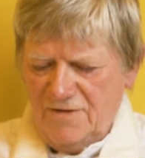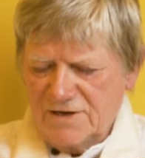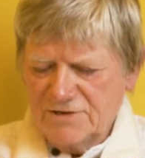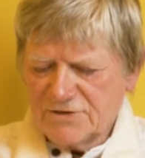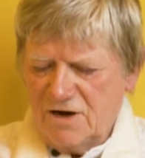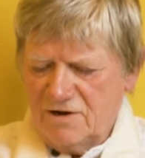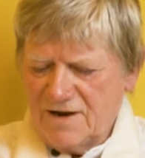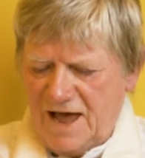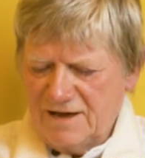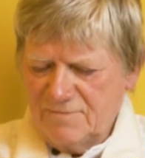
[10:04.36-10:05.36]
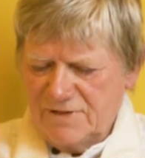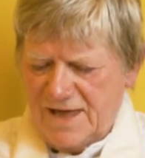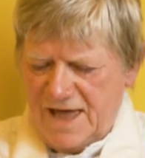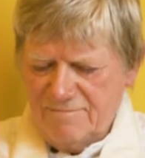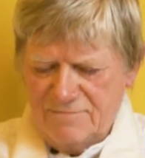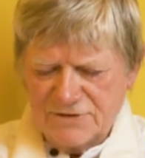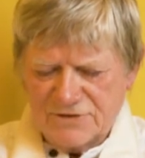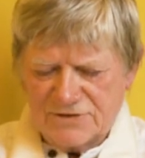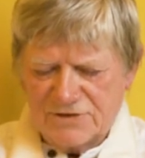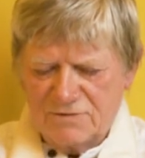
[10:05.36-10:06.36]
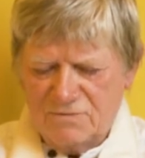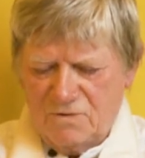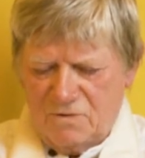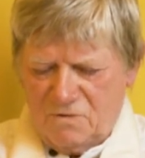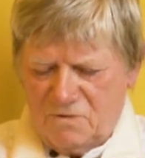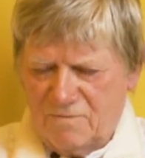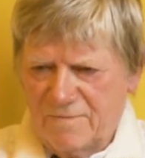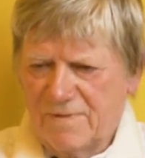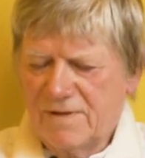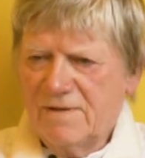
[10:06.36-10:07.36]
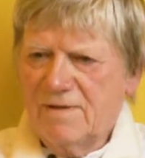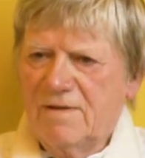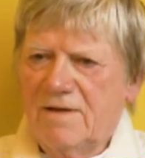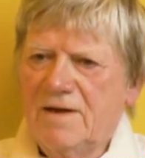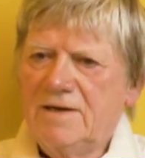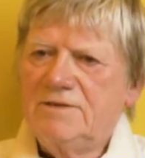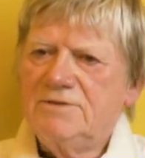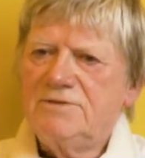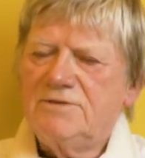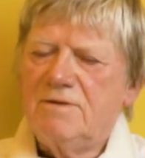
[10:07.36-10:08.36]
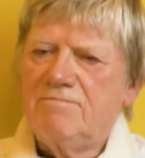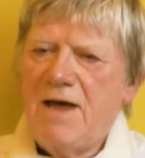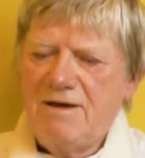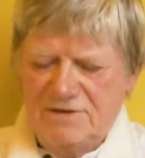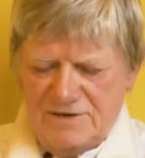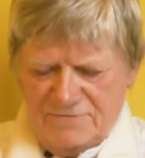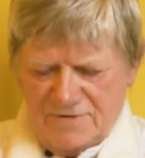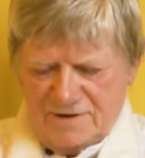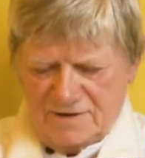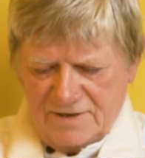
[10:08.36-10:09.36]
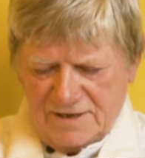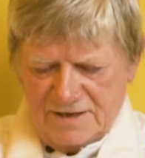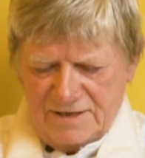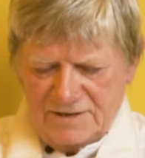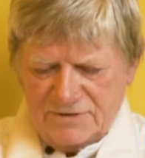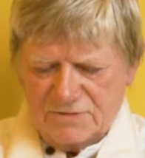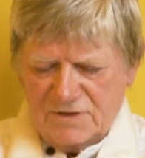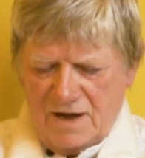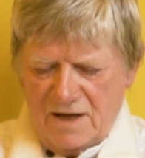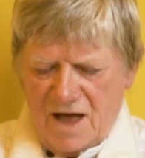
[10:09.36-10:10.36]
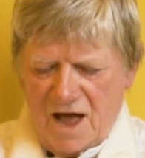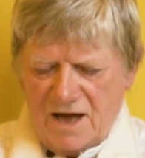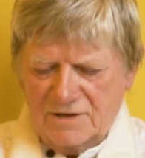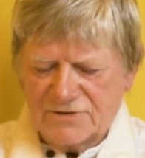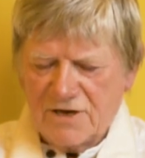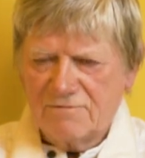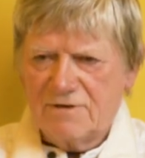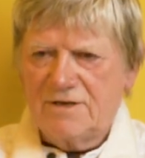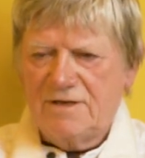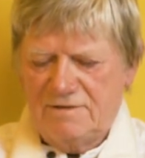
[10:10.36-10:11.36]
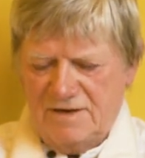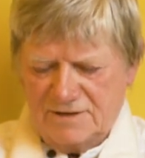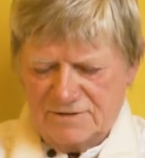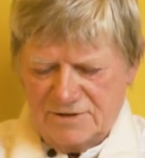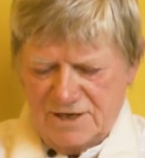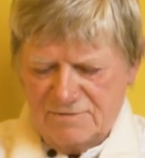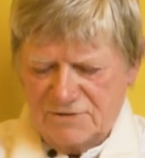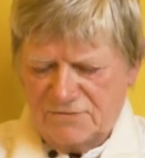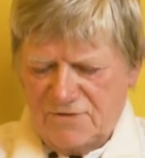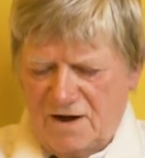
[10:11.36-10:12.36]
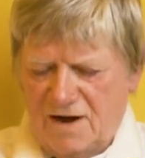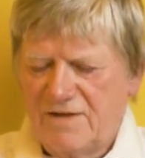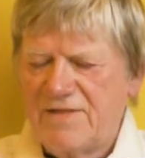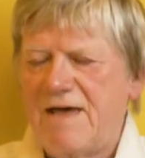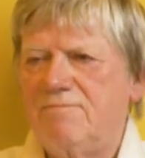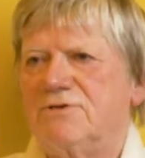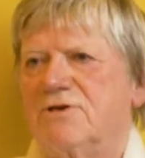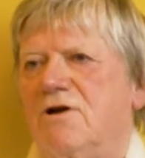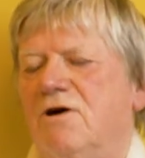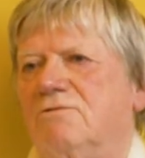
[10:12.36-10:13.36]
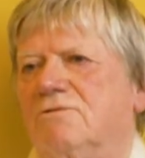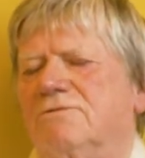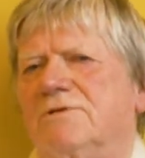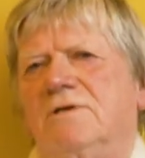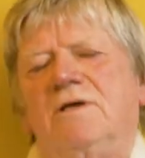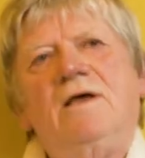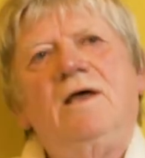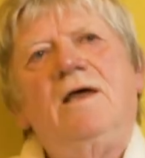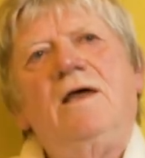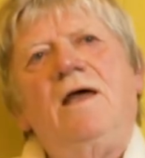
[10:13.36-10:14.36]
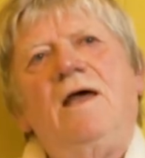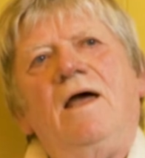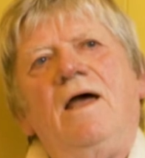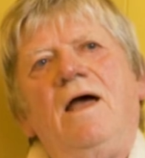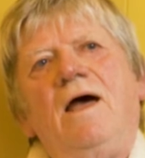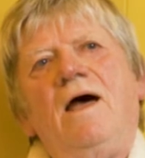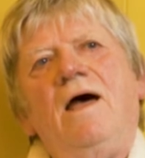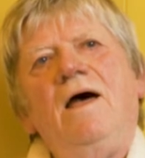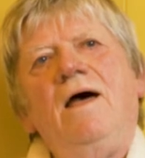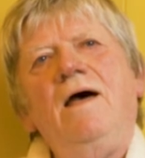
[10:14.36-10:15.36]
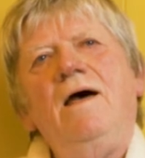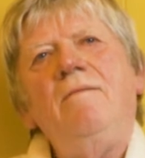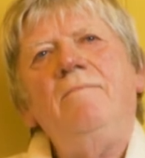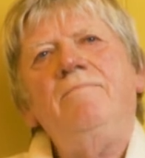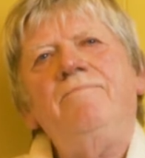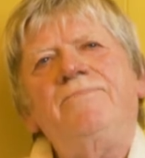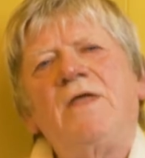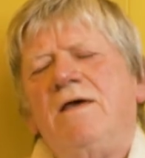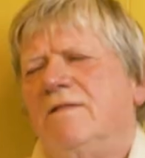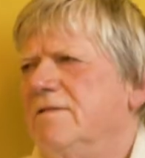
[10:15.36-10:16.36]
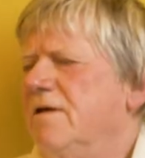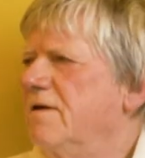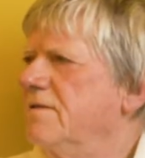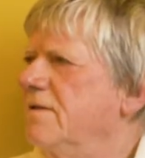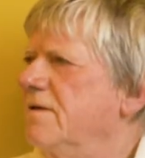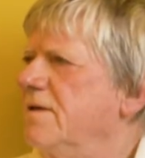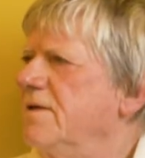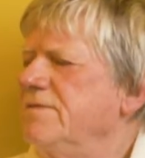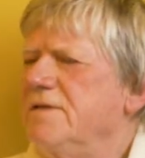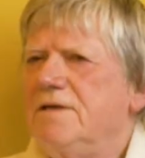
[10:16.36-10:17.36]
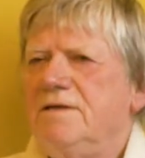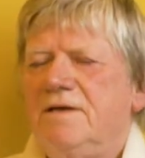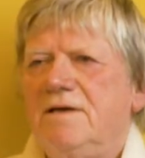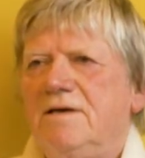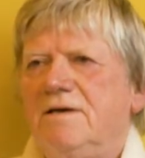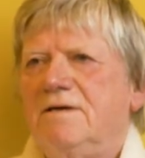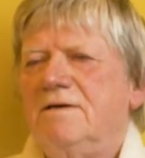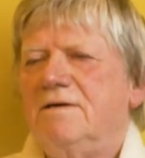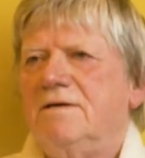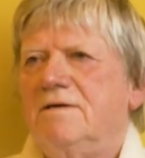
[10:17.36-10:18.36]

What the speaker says: that has gone out but the embers are still warm. And Parinivana is a totally extinguished fire and the embers are cold. In the